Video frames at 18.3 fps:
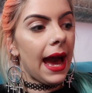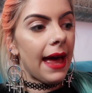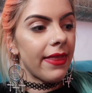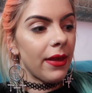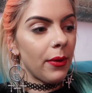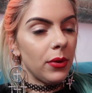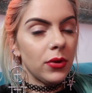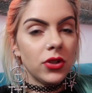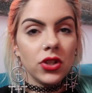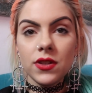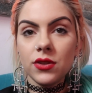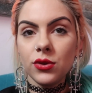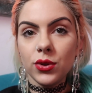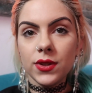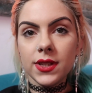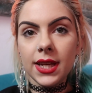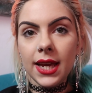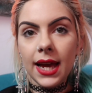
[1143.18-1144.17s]
and then we were just
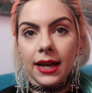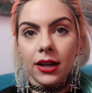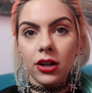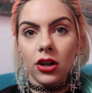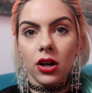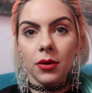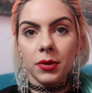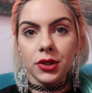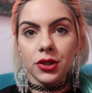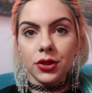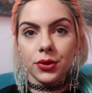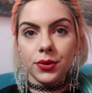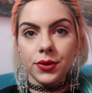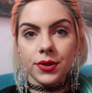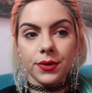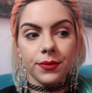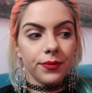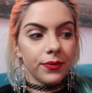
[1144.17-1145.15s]
naughty and got a
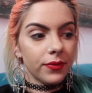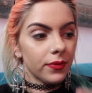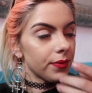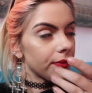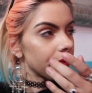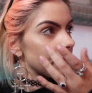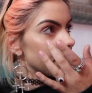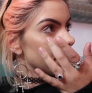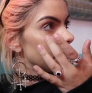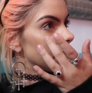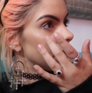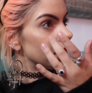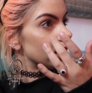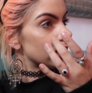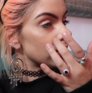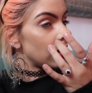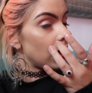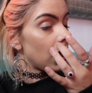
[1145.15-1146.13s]
McDonald's
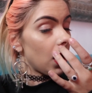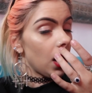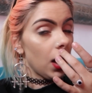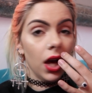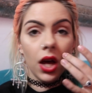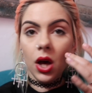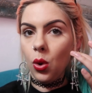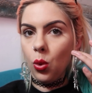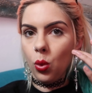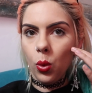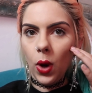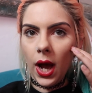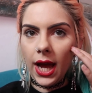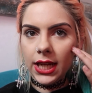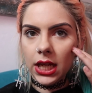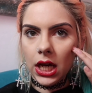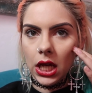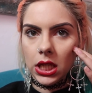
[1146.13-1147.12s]
because
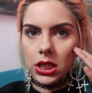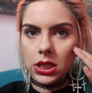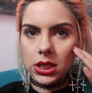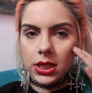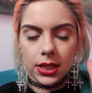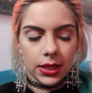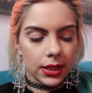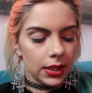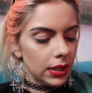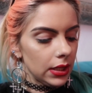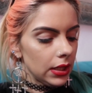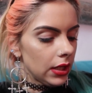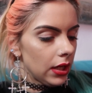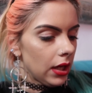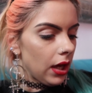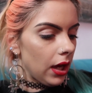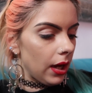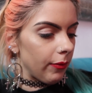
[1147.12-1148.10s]
why not?
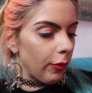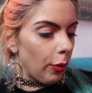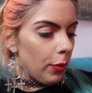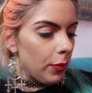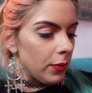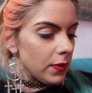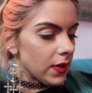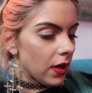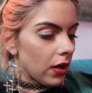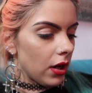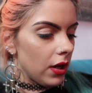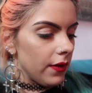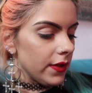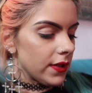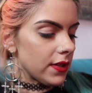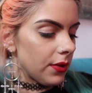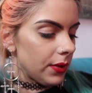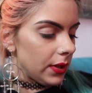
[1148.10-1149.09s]
and Robin was
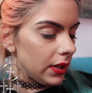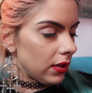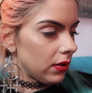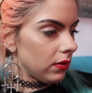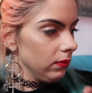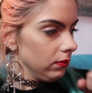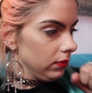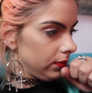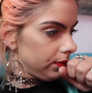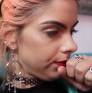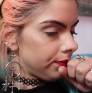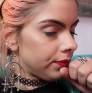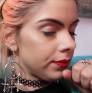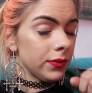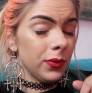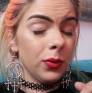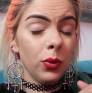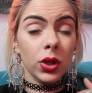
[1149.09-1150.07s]
hungover, so he
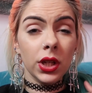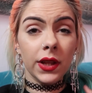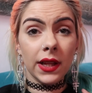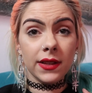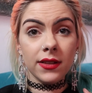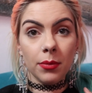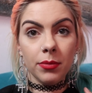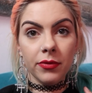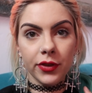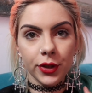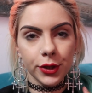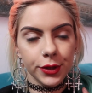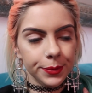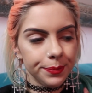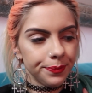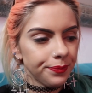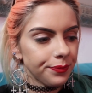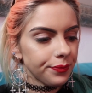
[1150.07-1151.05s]
wanted that type of
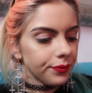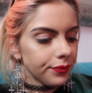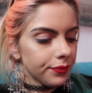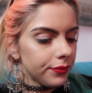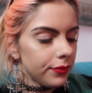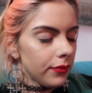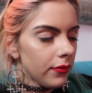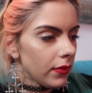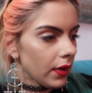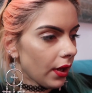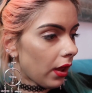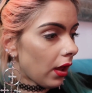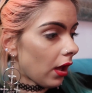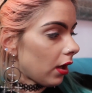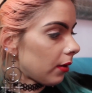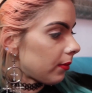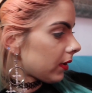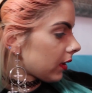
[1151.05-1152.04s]
food.
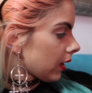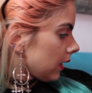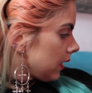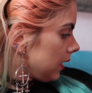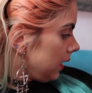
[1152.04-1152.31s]
Um,